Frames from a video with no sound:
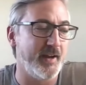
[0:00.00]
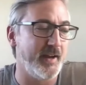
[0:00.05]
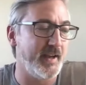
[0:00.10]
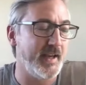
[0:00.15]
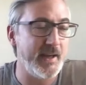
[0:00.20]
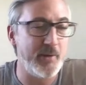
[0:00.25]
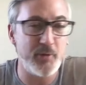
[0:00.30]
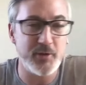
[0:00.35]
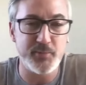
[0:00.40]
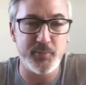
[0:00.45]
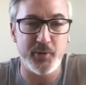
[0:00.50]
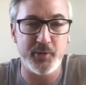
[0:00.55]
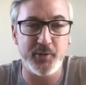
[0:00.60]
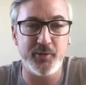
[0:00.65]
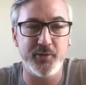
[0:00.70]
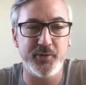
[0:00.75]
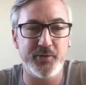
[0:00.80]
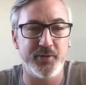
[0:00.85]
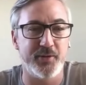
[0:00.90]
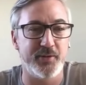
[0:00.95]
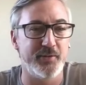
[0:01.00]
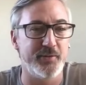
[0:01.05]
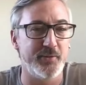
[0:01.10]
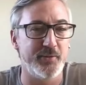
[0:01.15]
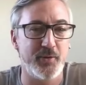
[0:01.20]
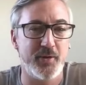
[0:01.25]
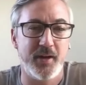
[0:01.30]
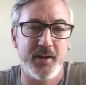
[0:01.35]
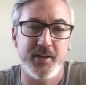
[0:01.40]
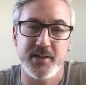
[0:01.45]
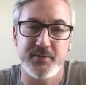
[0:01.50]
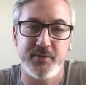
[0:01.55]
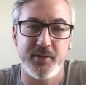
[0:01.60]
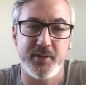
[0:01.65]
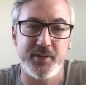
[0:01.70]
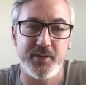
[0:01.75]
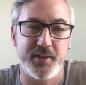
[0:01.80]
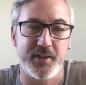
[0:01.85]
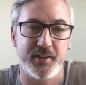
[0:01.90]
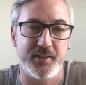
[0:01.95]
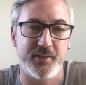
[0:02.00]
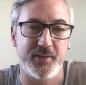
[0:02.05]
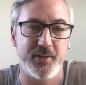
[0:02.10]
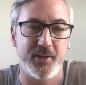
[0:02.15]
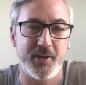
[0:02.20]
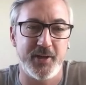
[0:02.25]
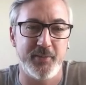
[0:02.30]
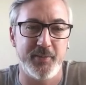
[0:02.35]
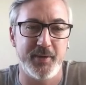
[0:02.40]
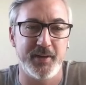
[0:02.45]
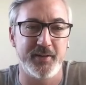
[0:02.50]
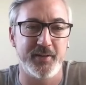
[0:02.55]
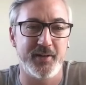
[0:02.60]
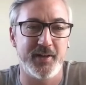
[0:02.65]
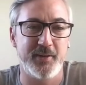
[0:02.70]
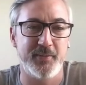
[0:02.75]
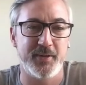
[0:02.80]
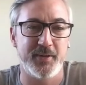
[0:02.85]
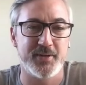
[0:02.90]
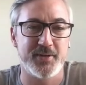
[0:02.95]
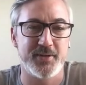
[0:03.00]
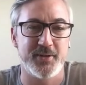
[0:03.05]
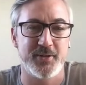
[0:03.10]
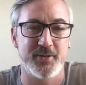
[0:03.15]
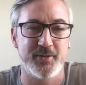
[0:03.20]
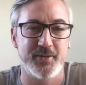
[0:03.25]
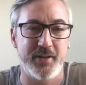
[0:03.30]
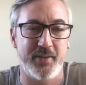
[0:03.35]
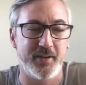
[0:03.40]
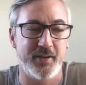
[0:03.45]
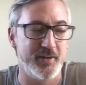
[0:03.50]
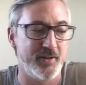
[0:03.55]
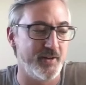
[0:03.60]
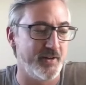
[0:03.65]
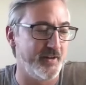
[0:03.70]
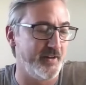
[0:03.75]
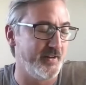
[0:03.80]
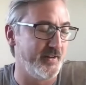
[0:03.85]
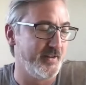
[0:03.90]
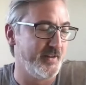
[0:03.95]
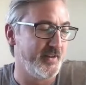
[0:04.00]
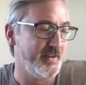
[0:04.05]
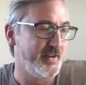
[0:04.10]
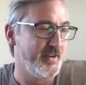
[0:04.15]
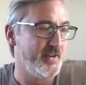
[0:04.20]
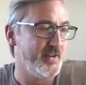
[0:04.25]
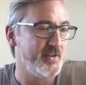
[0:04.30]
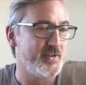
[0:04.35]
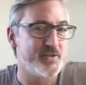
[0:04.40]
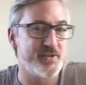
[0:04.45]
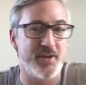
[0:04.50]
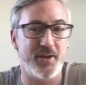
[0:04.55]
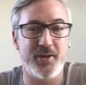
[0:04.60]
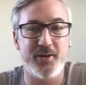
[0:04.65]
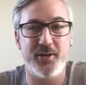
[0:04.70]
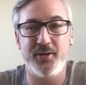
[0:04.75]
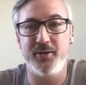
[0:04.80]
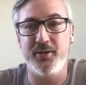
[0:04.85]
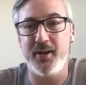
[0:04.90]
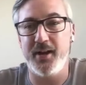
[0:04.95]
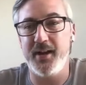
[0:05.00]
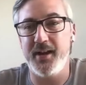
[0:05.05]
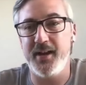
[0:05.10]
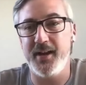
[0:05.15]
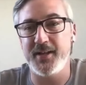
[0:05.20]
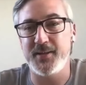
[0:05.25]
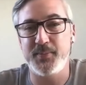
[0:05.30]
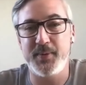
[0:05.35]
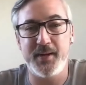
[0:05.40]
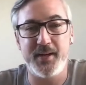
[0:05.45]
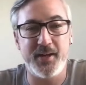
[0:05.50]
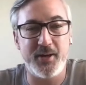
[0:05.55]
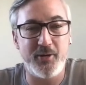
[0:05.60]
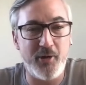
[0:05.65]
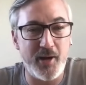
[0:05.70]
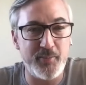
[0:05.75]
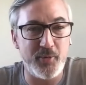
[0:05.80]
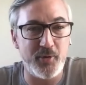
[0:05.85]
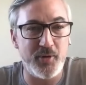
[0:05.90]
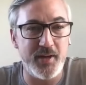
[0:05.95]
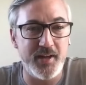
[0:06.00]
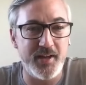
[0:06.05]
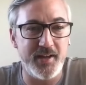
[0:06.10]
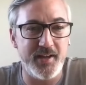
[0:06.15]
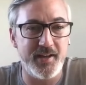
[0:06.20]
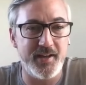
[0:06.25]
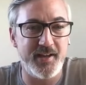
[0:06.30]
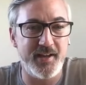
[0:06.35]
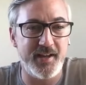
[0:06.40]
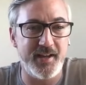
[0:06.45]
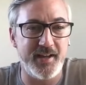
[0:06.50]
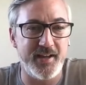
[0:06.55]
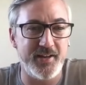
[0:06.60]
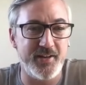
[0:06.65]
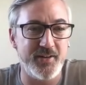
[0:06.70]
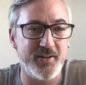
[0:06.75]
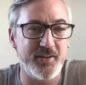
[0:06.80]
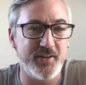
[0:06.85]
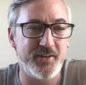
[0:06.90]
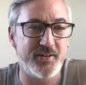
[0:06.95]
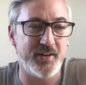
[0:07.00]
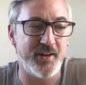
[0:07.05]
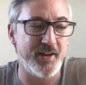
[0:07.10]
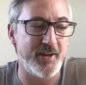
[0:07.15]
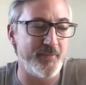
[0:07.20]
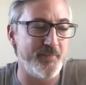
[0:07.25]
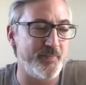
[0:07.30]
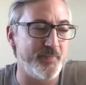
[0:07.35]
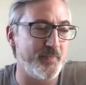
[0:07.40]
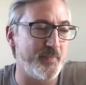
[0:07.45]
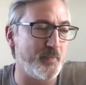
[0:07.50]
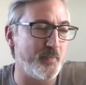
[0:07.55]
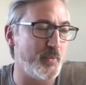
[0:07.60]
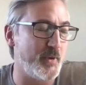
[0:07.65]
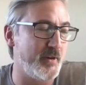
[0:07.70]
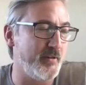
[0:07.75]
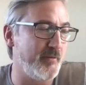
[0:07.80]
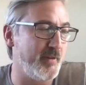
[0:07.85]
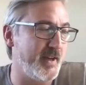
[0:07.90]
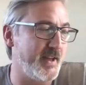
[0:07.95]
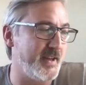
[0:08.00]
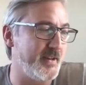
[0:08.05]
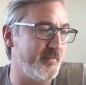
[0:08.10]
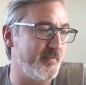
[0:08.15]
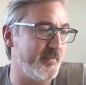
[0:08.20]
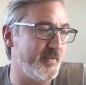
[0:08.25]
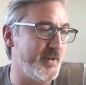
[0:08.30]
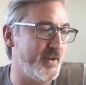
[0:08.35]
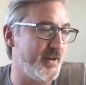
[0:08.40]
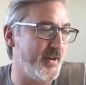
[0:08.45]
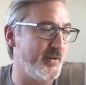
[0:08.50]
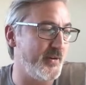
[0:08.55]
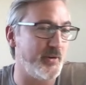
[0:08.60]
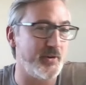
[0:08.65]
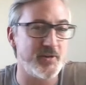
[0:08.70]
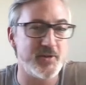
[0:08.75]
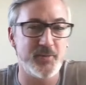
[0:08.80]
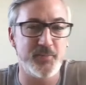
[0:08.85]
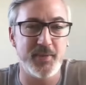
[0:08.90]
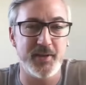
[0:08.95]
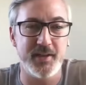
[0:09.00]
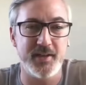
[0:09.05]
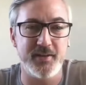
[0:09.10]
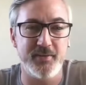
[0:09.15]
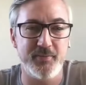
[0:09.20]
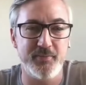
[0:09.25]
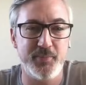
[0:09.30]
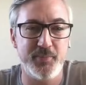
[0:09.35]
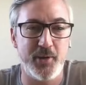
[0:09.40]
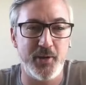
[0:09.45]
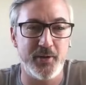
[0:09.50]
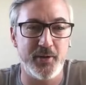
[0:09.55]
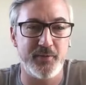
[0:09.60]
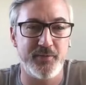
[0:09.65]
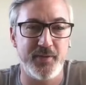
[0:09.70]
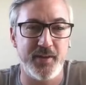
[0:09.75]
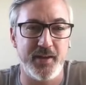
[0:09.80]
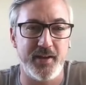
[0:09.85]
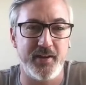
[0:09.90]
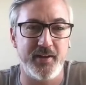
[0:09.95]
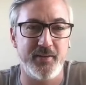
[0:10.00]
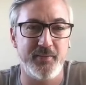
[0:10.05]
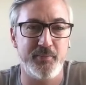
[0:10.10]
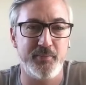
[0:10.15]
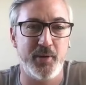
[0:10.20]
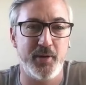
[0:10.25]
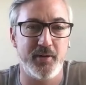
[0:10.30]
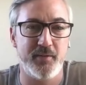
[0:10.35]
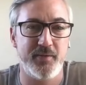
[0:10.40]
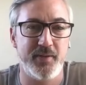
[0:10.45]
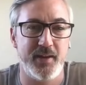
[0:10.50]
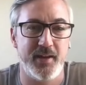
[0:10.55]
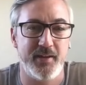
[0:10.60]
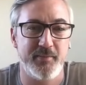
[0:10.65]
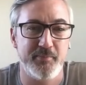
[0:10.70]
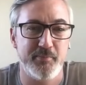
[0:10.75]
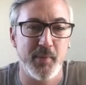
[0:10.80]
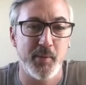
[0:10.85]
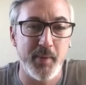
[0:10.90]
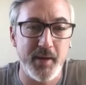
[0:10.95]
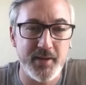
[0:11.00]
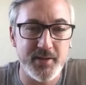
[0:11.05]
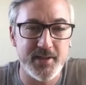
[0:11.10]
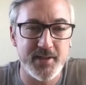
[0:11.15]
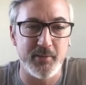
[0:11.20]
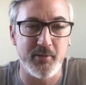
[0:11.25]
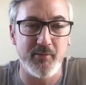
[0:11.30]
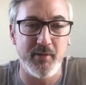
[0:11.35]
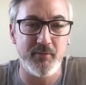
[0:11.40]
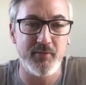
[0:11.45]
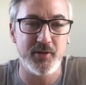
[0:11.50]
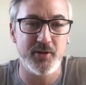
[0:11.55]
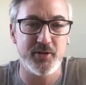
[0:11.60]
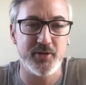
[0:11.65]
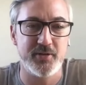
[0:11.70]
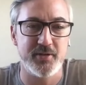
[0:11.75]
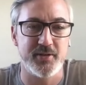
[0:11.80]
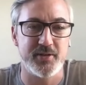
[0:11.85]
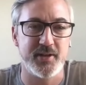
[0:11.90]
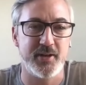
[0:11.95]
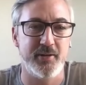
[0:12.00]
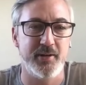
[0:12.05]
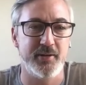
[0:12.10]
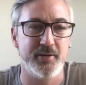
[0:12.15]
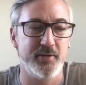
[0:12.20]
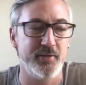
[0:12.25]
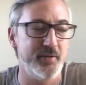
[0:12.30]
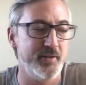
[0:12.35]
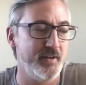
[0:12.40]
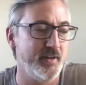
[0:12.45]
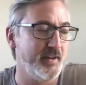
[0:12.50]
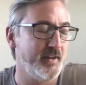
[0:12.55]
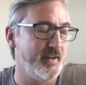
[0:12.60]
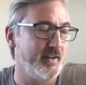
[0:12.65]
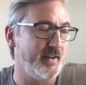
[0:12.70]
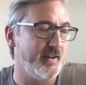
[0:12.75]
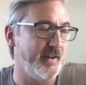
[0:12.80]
language models and all kinds of other things that are coming soon down the line. So it's been an incredible year, and we're really honored to be part of that momentum of revolution that's going on,